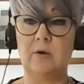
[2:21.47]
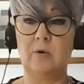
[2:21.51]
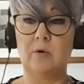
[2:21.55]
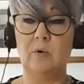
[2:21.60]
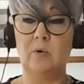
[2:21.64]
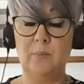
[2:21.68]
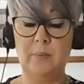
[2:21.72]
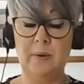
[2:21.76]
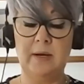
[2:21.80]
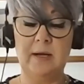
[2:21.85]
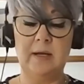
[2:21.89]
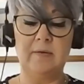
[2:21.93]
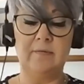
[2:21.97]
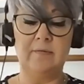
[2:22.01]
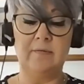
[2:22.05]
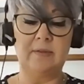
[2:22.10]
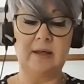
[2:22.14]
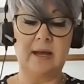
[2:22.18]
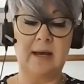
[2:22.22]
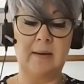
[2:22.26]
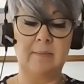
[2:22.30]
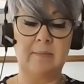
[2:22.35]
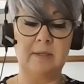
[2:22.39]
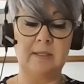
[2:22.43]
opening of
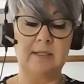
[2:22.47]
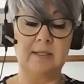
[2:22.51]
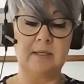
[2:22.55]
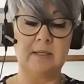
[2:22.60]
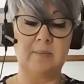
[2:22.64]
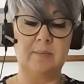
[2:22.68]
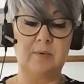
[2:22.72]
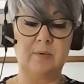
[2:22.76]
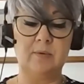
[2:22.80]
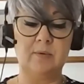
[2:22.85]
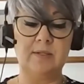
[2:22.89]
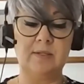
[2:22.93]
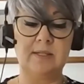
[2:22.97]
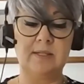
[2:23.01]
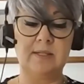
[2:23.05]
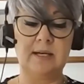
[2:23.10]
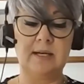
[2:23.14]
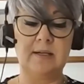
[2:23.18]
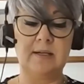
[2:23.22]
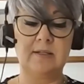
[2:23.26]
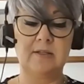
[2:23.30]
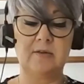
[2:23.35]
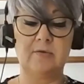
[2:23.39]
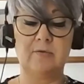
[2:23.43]
the amnesty
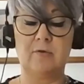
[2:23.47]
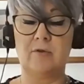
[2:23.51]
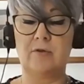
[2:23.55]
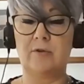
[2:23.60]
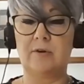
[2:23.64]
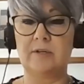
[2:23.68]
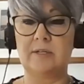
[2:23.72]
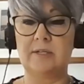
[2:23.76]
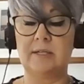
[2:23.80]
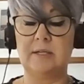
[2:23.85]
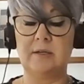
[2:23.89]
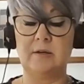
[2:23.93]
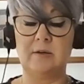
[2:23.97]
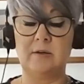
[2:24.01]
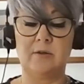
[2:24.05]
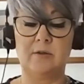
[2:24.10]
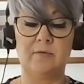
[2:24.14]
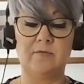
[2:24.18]
process on the 13th